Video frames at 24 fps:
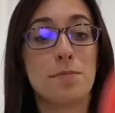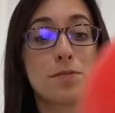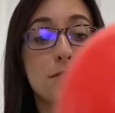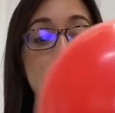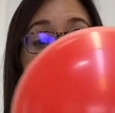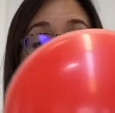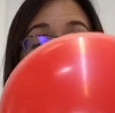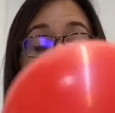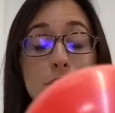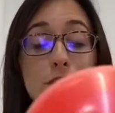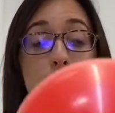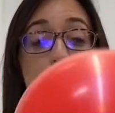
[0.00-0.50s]

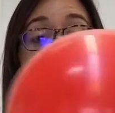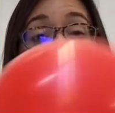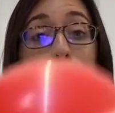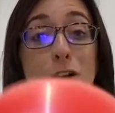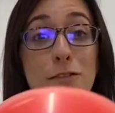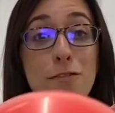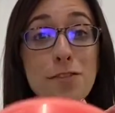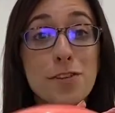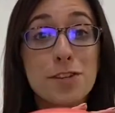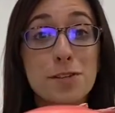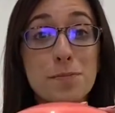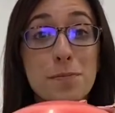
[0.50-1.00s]
So to solve
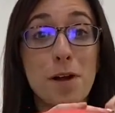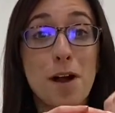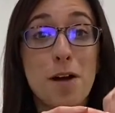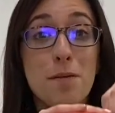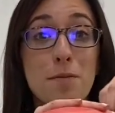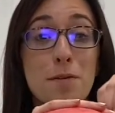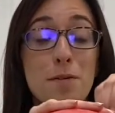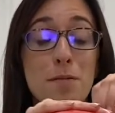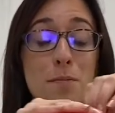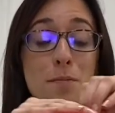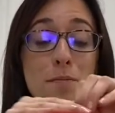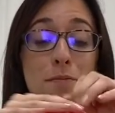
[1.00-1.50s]
this
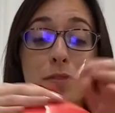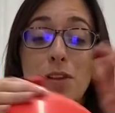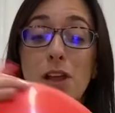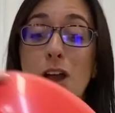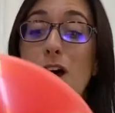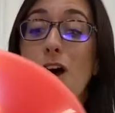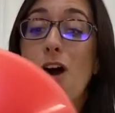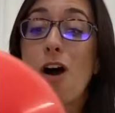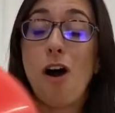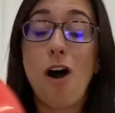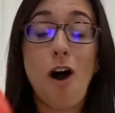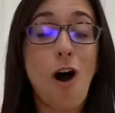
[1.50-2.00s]
problem,
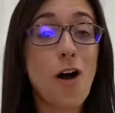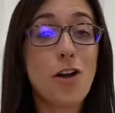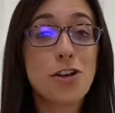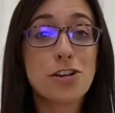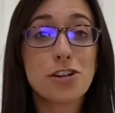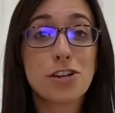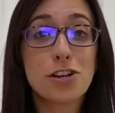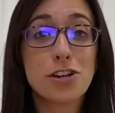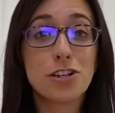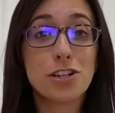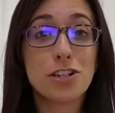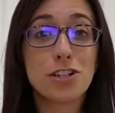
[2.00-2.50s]
all you're
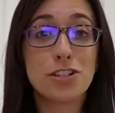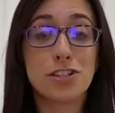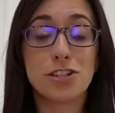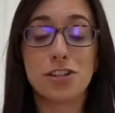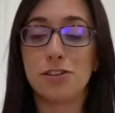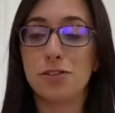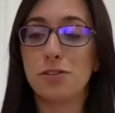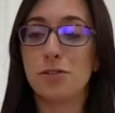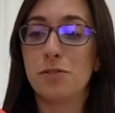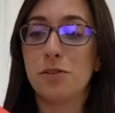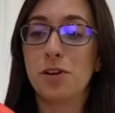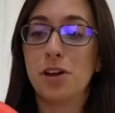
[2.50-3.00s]
going to
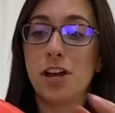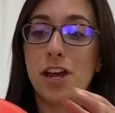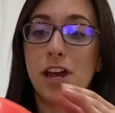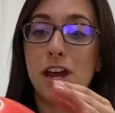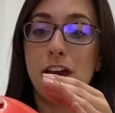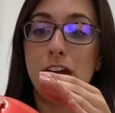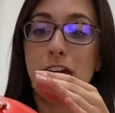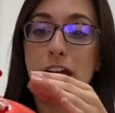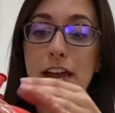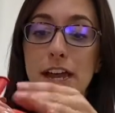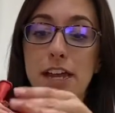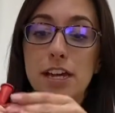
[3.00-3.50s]
do
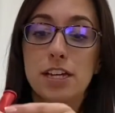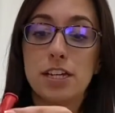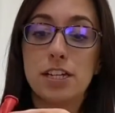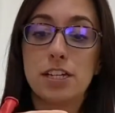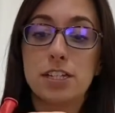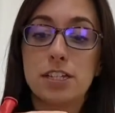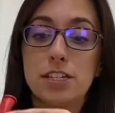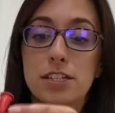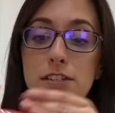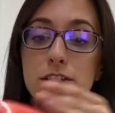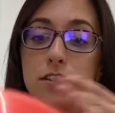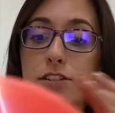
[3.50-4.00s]

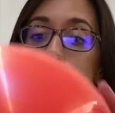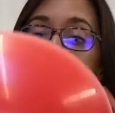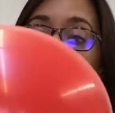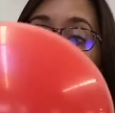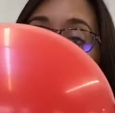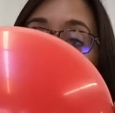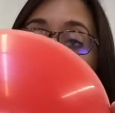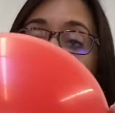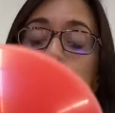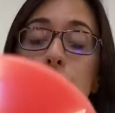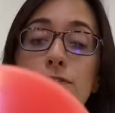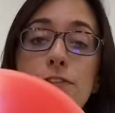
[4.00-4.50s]
is you're going
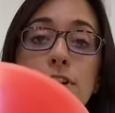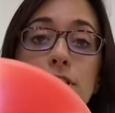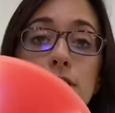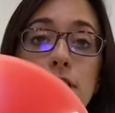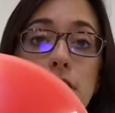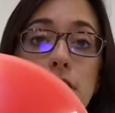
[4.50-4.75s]
to fill it